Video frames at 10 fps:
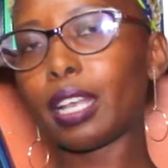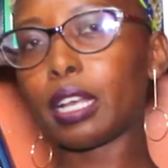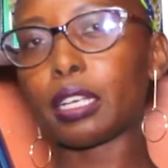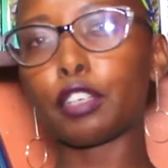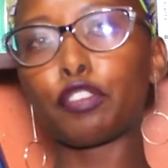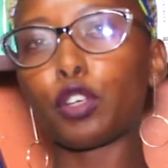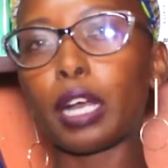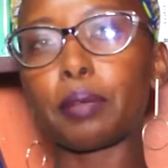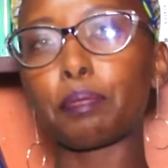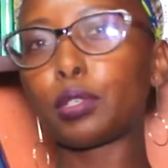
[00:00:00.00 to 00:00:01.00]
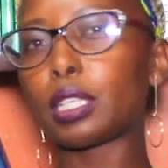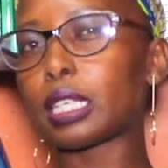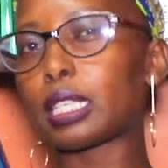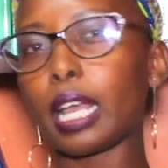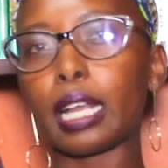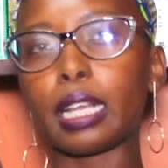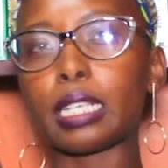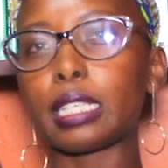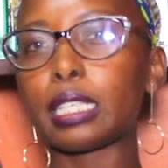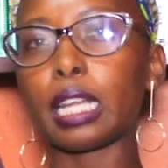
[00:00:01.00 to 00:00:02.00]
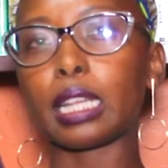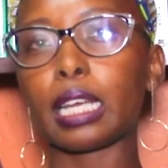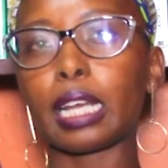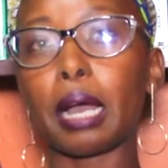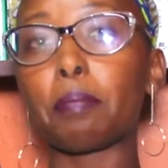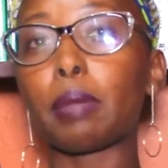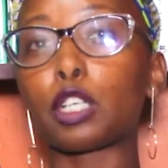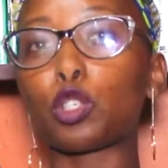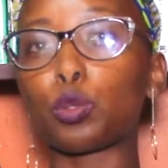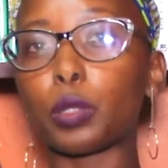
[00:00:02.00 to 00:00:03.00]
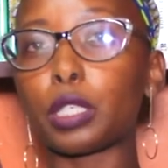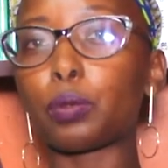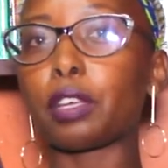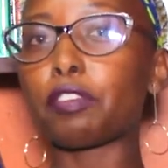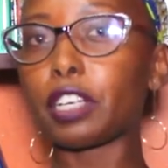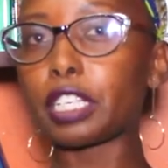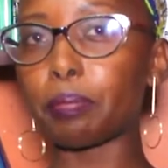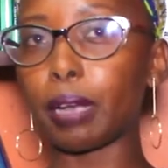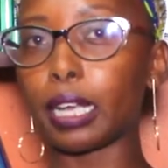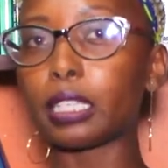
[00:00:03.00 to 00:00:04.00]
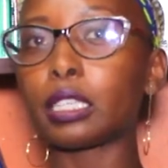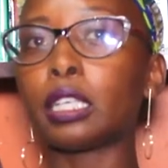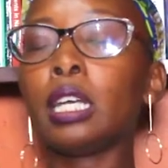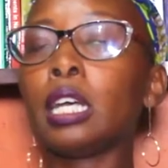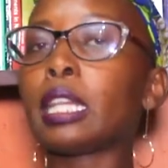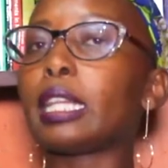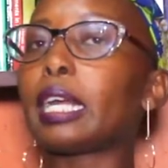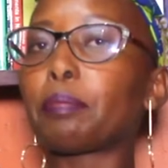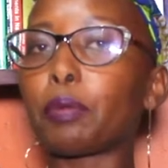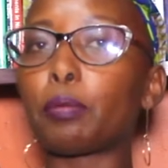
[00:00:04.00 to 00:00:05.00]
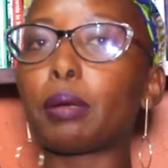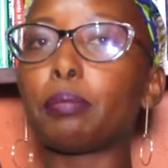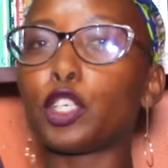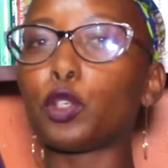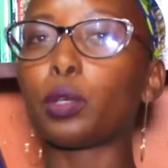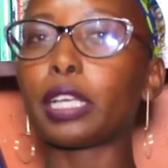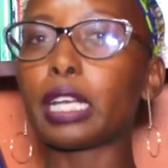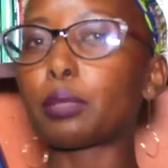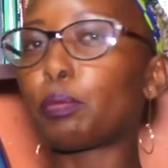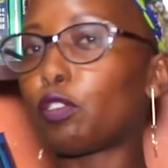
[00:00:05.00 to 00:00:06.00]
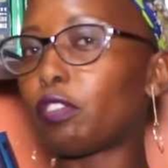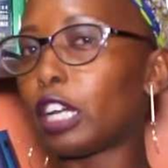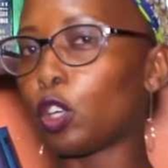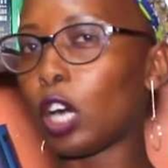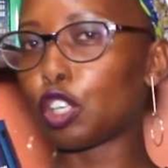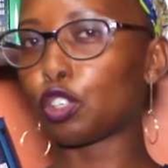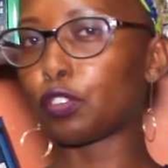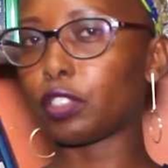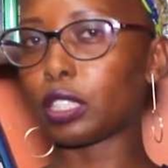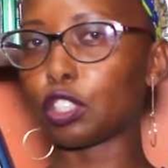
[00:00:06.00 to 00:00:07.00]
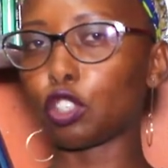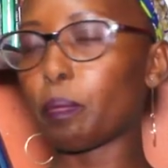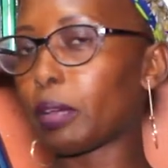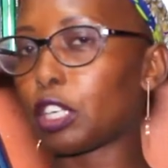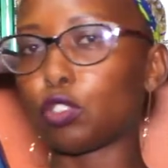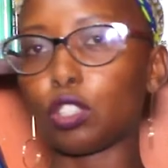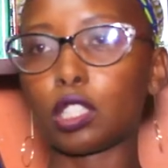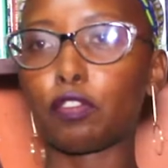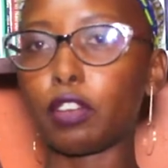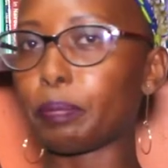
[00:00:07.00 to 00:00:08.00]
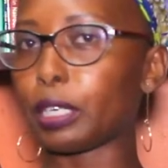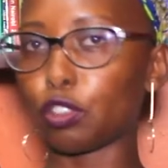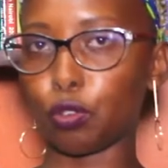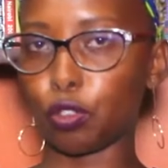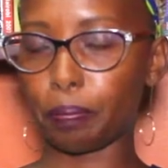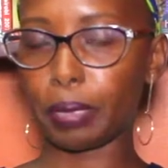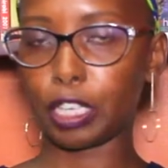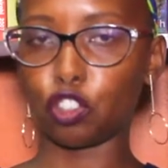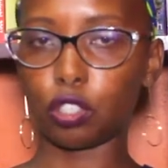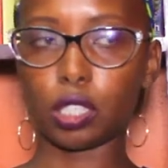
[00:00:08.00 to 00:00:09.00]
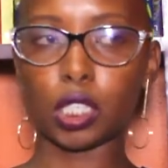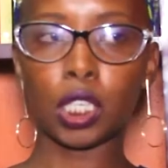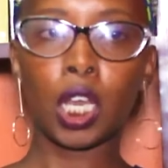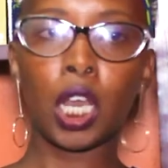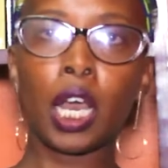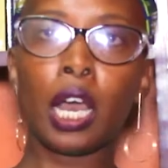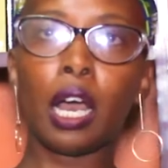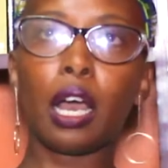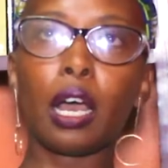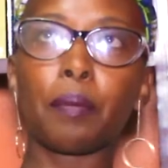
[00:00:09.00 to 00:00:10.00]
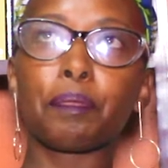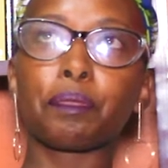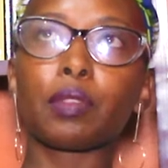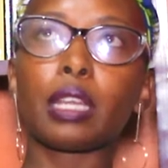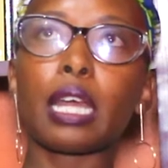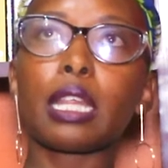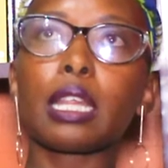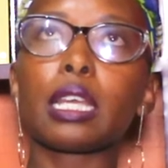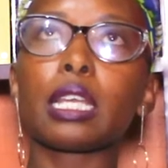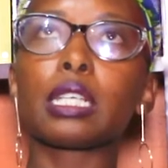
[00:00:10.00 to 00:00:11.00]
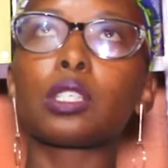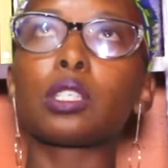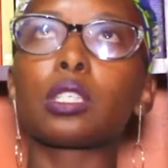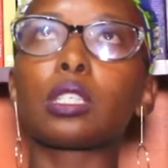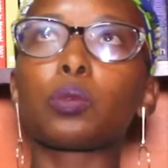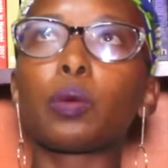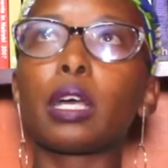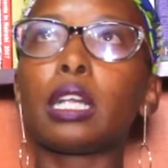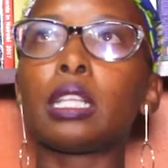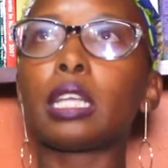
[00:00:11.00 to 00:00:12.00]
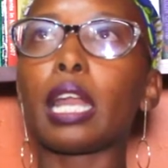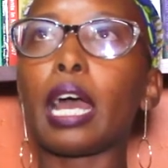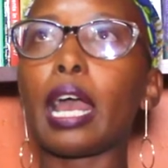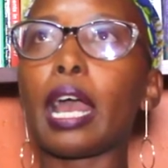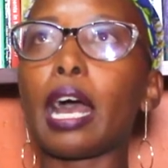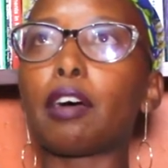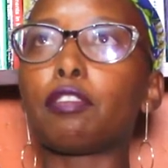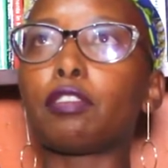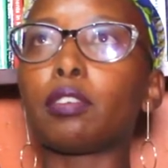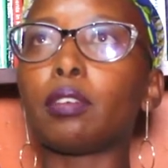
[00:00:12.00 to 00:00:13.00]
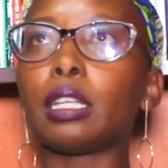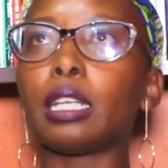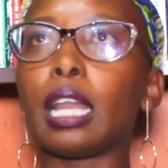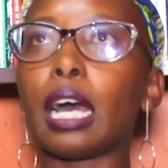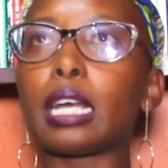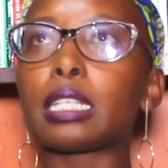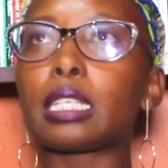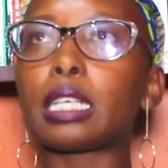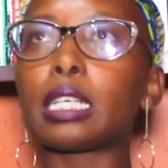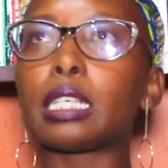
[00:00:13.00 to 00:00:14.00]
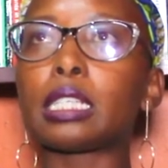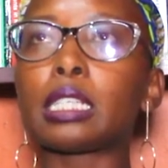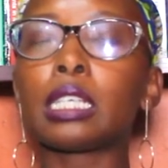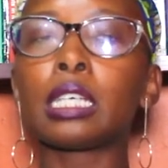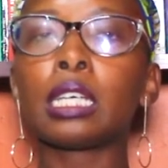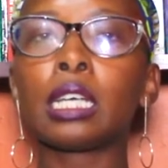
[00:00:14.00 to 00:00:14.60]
if you can put it aside and then come back to it with a fresh mind, then probably you will get more value out of it as compared to just flipping through the pages. The other thing as well that I have learned is